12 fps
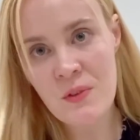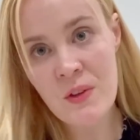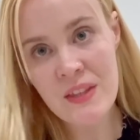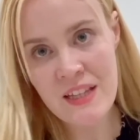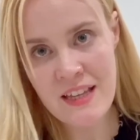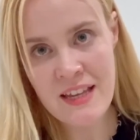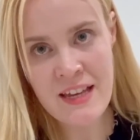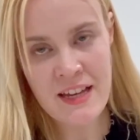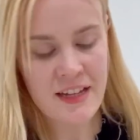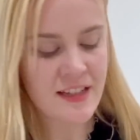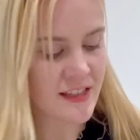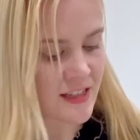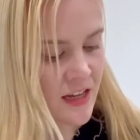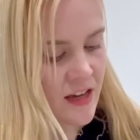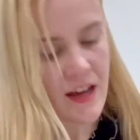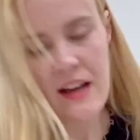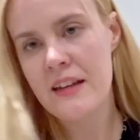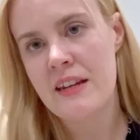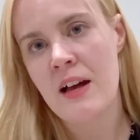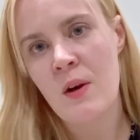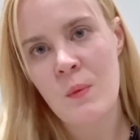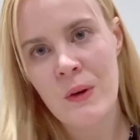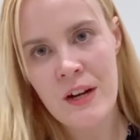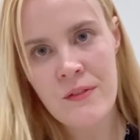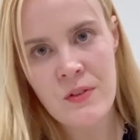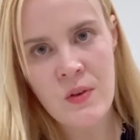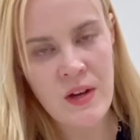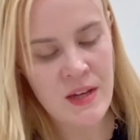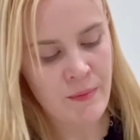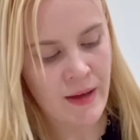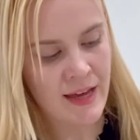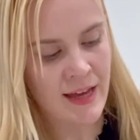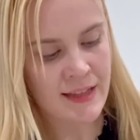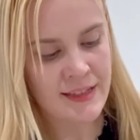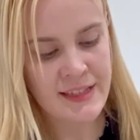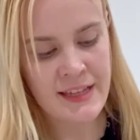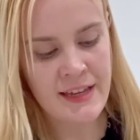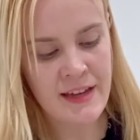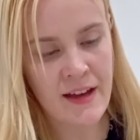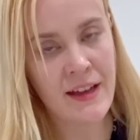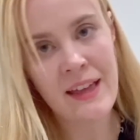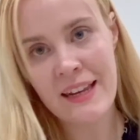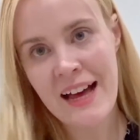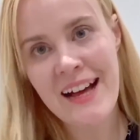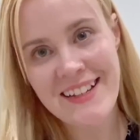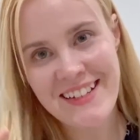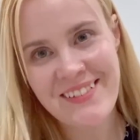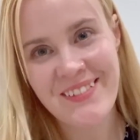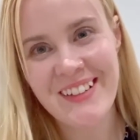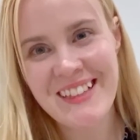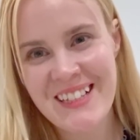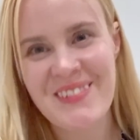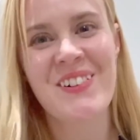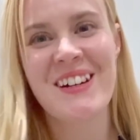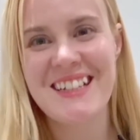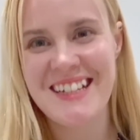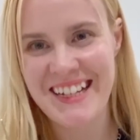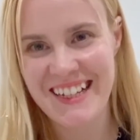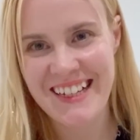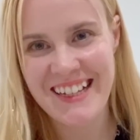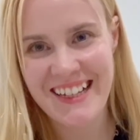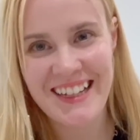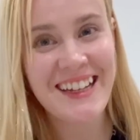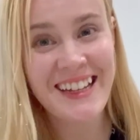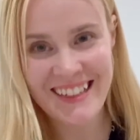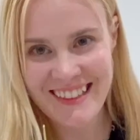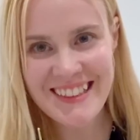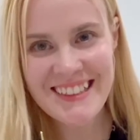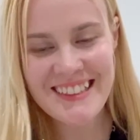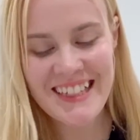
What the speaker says: got the ears, and now what I've got in my hands here, and actually what this pointer is